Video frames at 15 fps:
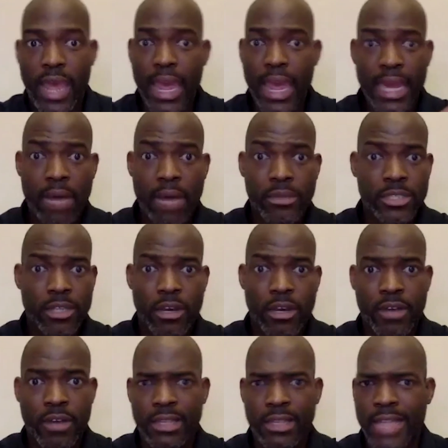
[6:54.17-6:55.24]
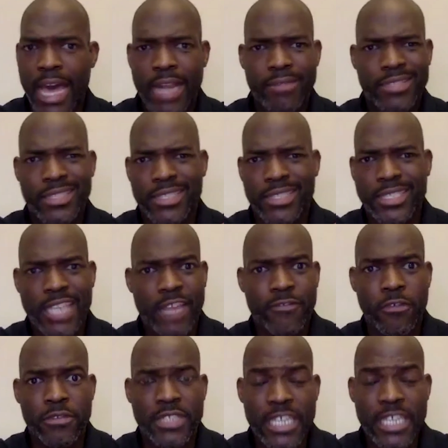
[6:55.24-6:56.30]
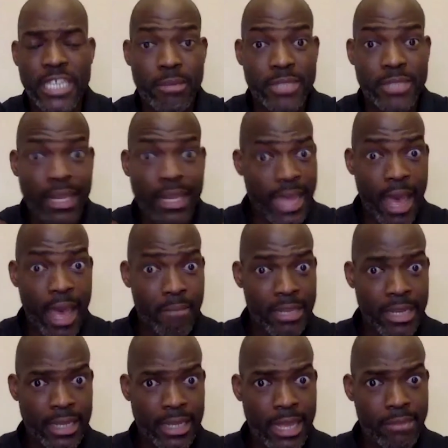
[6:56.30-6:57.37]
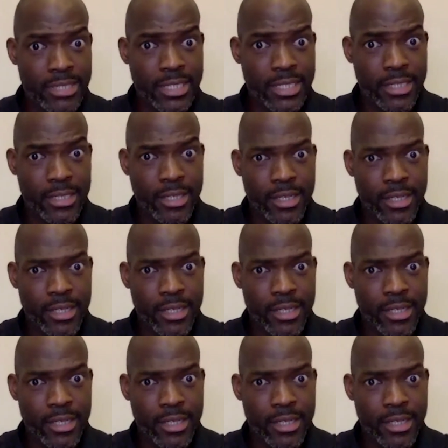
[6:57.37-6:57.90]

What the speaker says: And I was on a lot of successful teams and it got me to Clemson.